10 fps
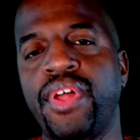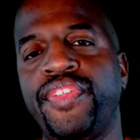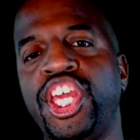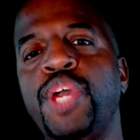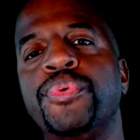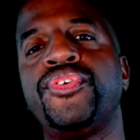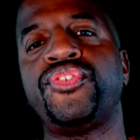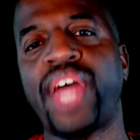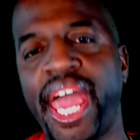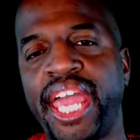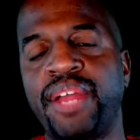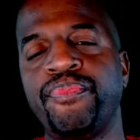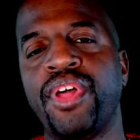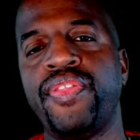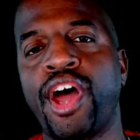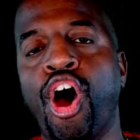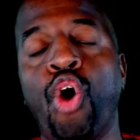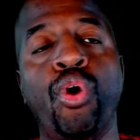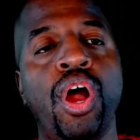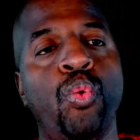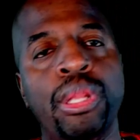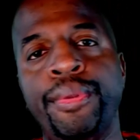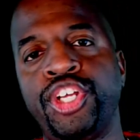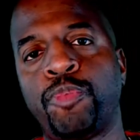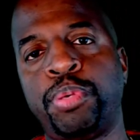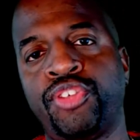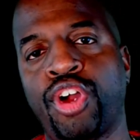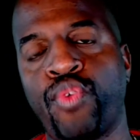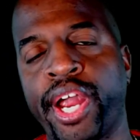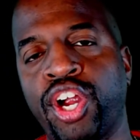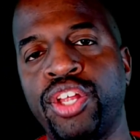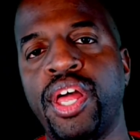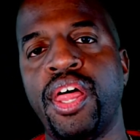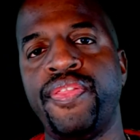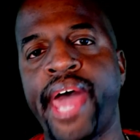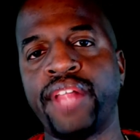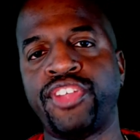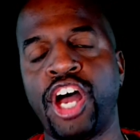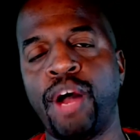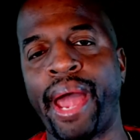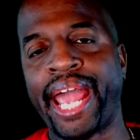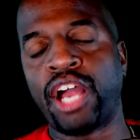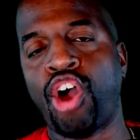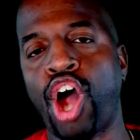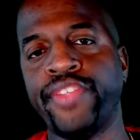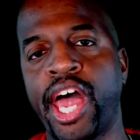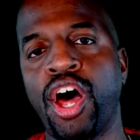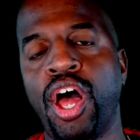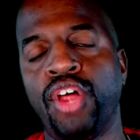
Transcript: That he was saying that, oh, well, let me just put this on record that um, I got caught now.